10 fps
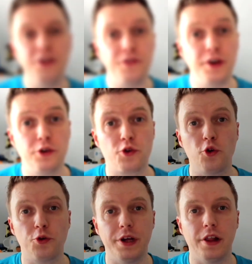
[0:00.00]
video is going
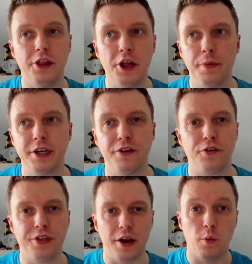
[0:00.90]
to be a little bit
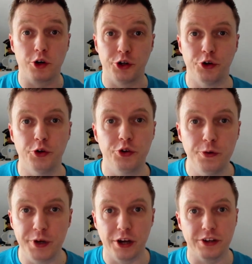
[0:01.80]
different than what you're used to
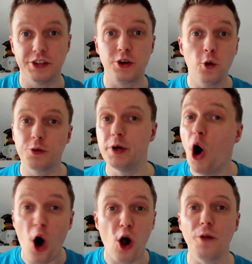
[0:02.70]
because it's going to be
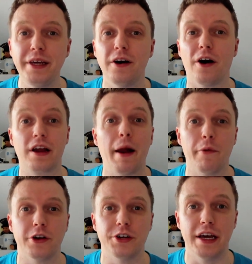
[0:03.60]
all me on
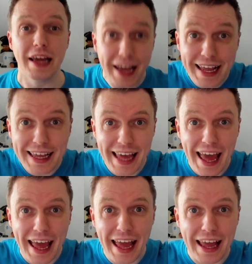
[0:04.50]
camera today.
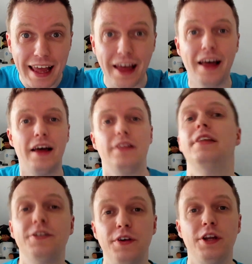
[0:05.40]
Yay!
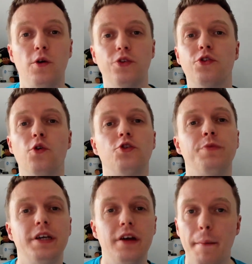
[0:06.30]
This video is going to
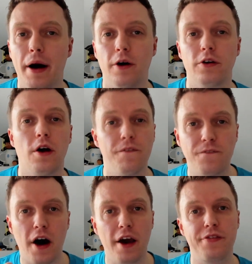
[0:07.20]
be about
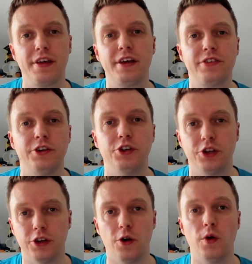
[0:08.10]
five things that you
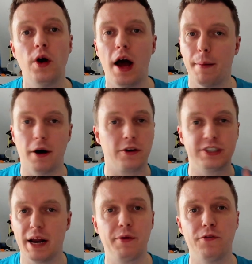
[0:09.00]
should know about
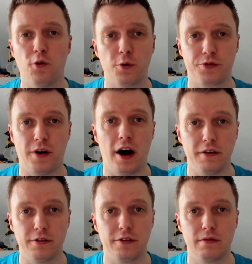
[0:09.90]
Xamarin Forms 5.